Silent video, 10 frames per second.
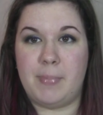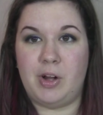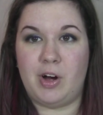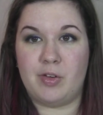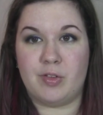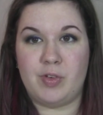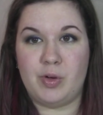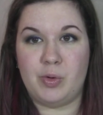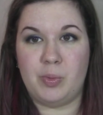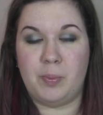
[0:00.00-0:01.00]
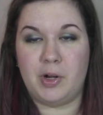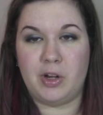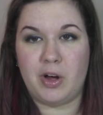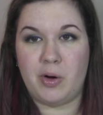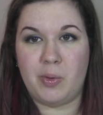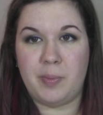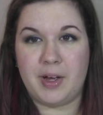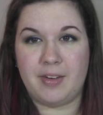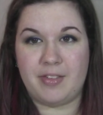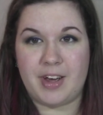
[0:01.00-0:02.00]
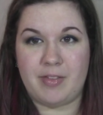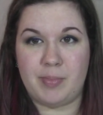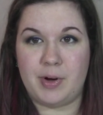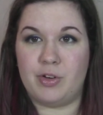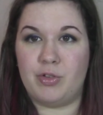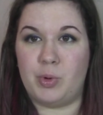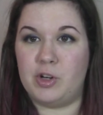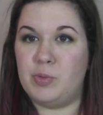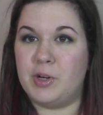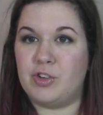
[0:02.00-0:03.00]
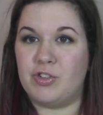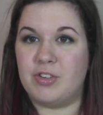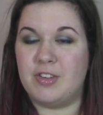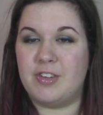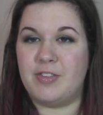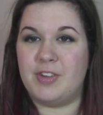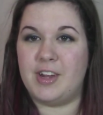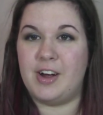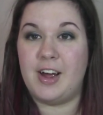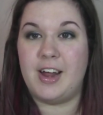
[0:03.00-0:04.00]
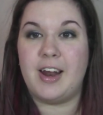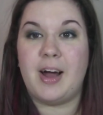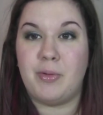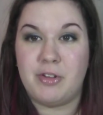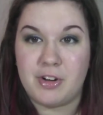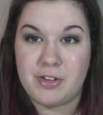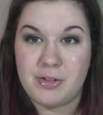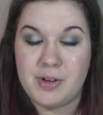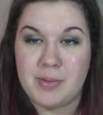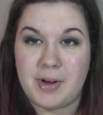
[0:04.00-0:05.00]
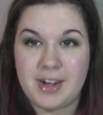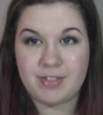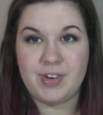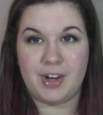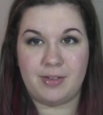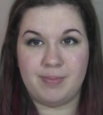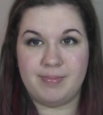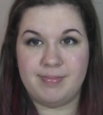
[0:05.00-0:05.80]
blog review below because I have better swatch pictures and stuff in there, and I will talk to you in my next video.